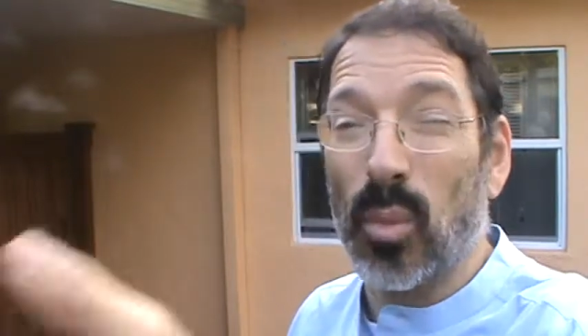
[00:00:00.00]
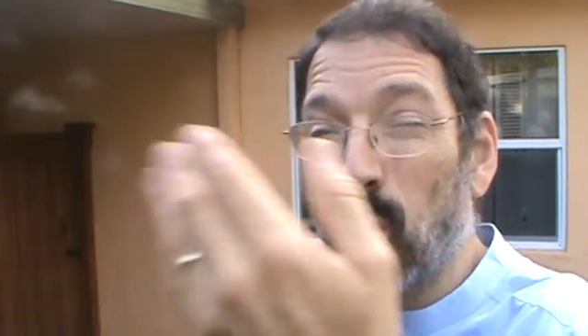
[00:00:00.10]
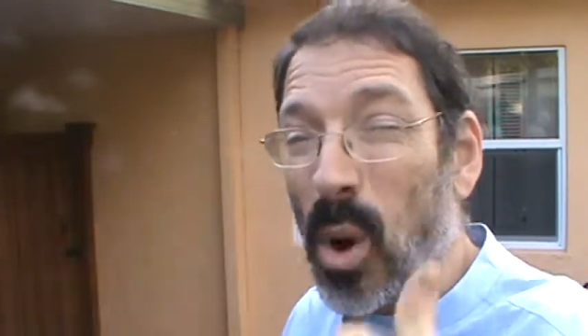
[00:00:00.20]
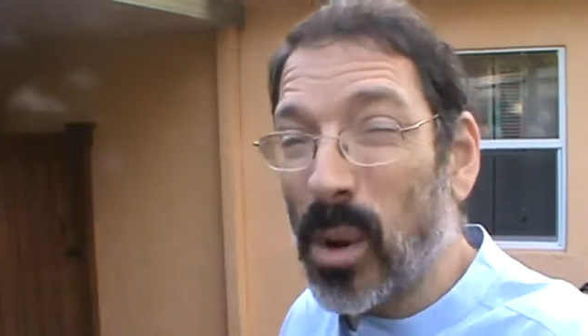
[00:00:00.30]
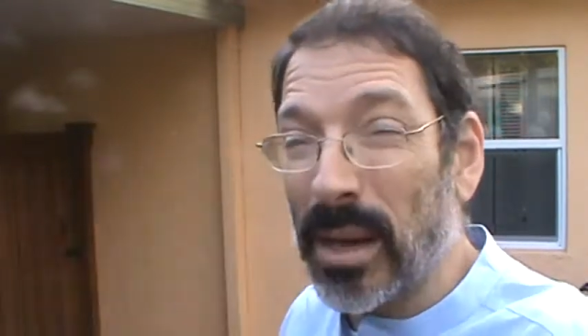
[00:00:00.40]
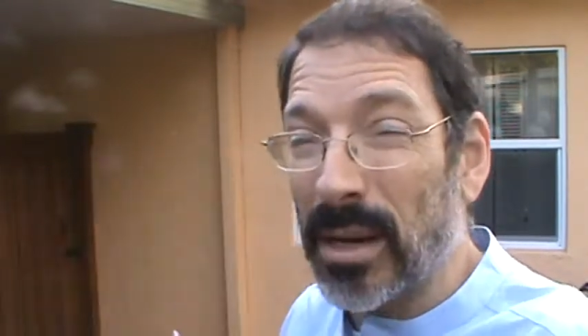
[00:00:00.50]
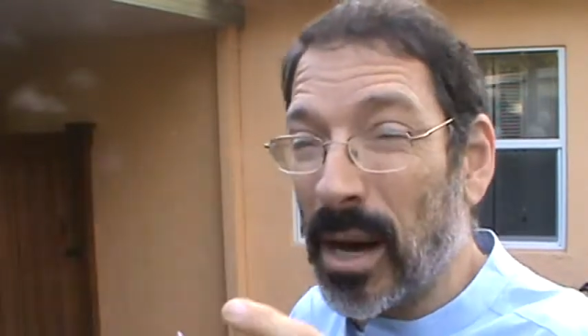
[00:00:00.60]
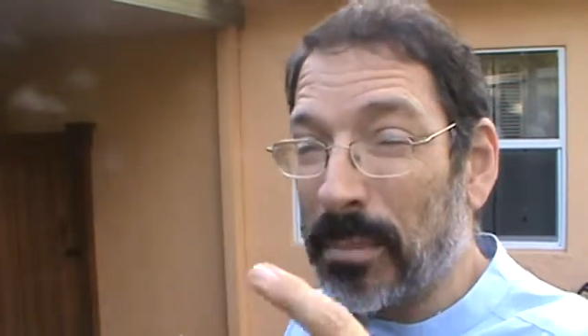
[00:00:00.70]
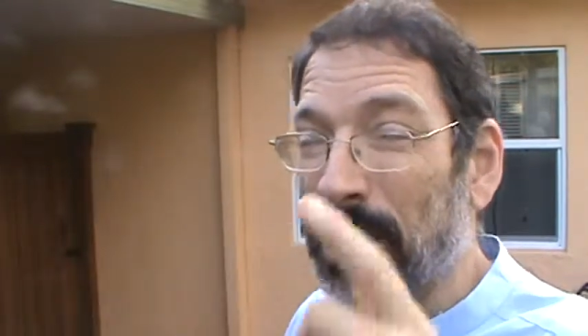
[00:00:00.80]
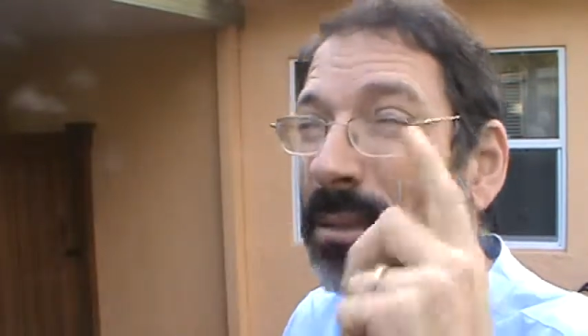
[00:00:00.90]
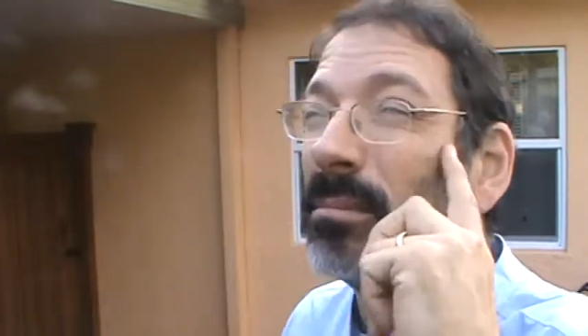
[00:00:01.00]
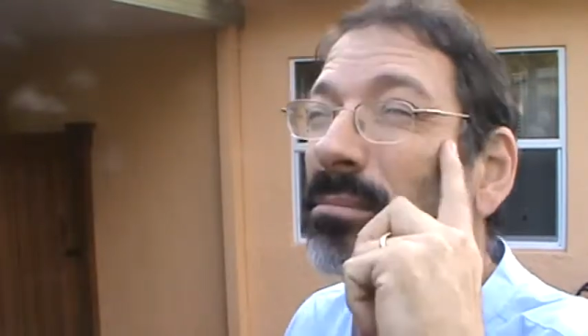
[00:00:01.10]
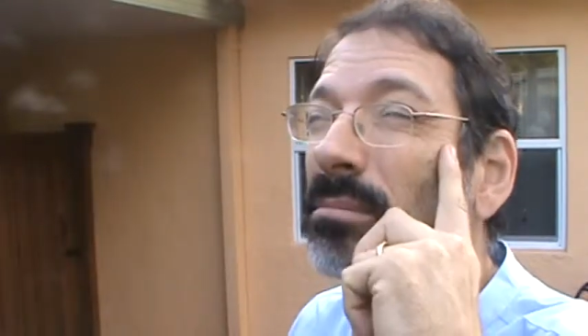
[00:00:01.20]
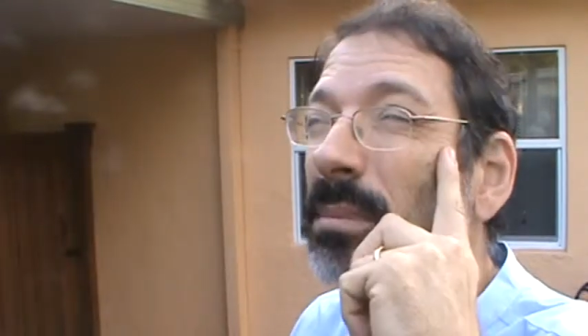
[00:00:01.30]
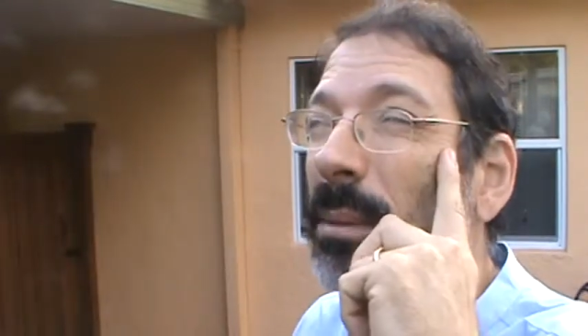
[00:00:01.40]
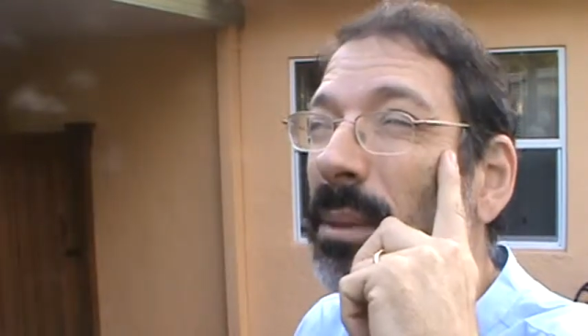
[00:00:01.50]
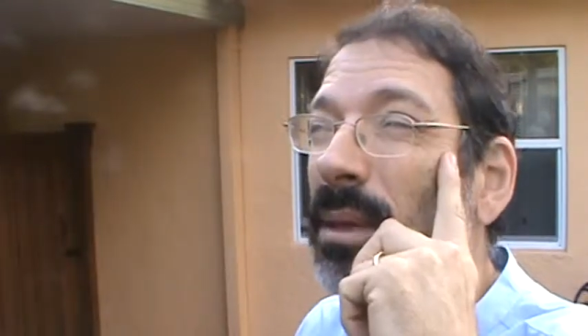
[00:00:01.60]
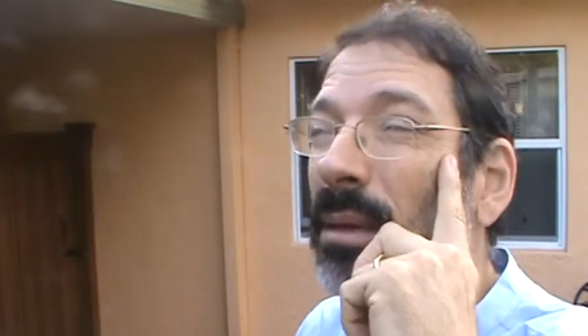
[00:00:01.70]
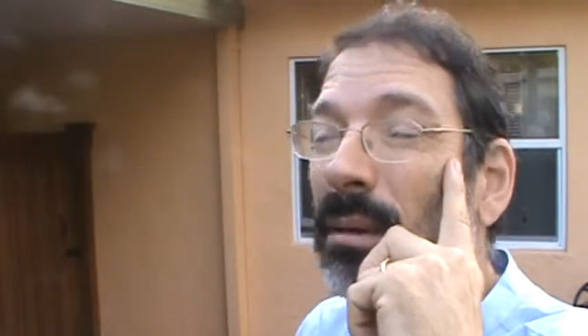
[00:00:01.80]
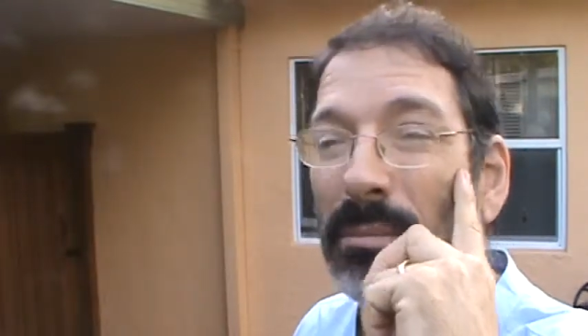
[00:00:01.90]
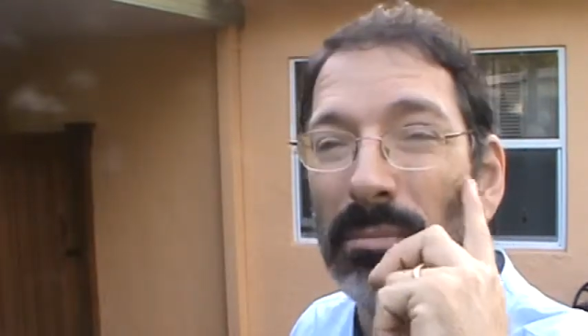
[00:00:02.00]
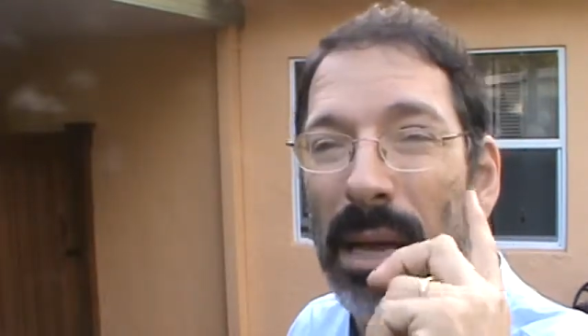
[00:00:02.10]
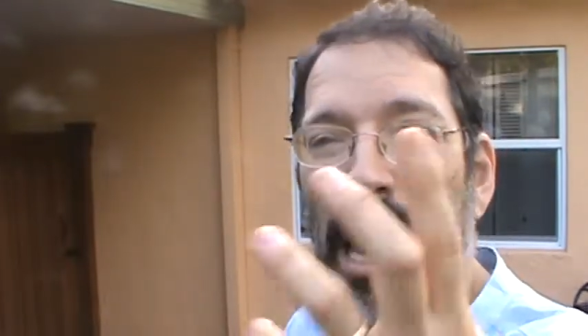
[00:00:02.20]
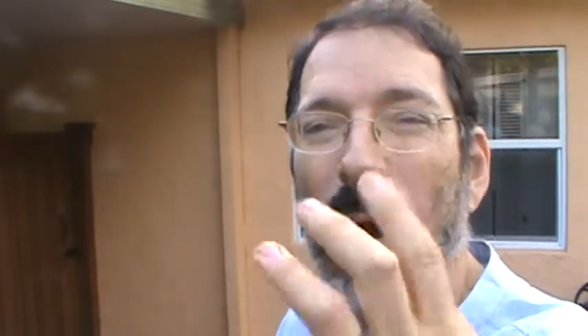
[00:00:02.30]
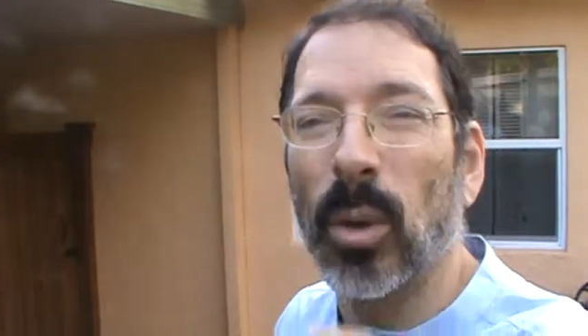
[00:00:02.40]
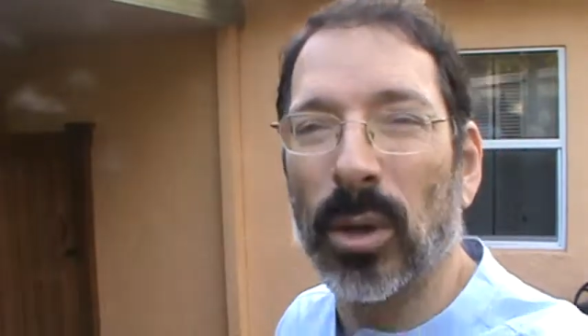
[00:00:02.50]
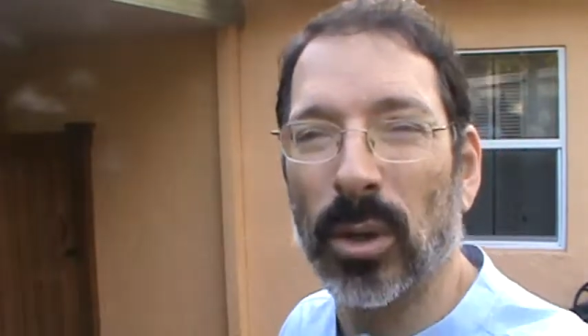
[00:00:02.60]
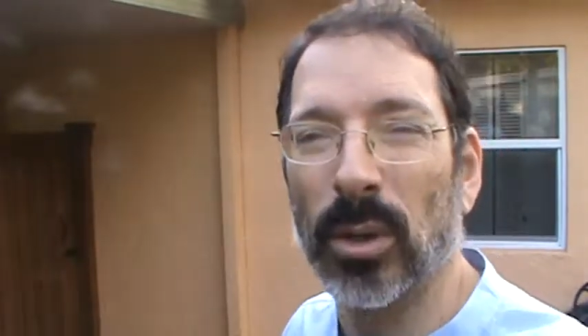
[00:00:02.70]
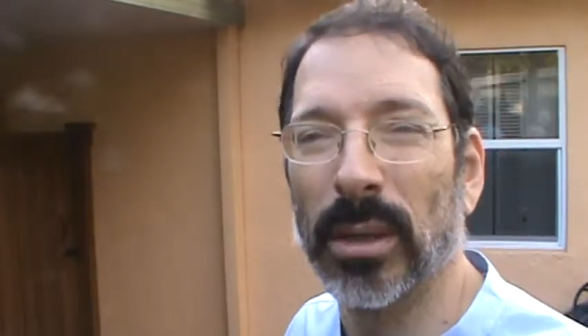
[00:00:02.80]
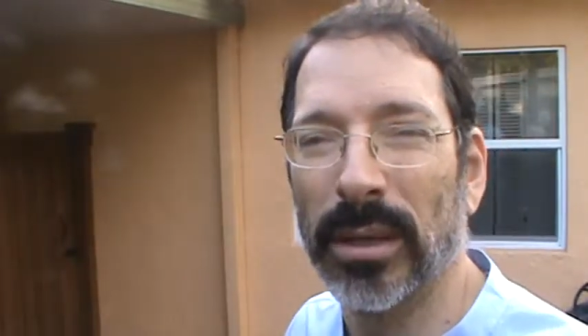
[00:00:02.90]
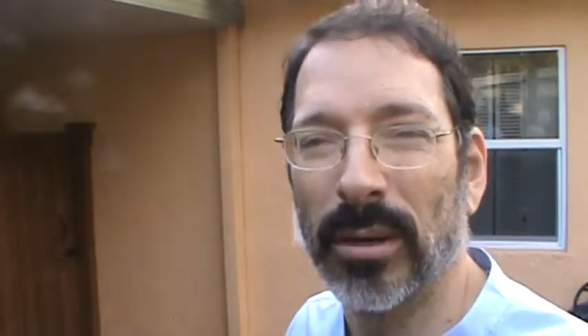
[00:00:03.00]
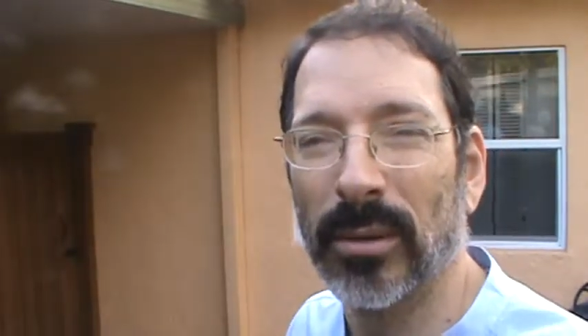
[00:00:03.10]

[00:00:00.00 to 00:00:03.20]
woken up maybe an hour earlier.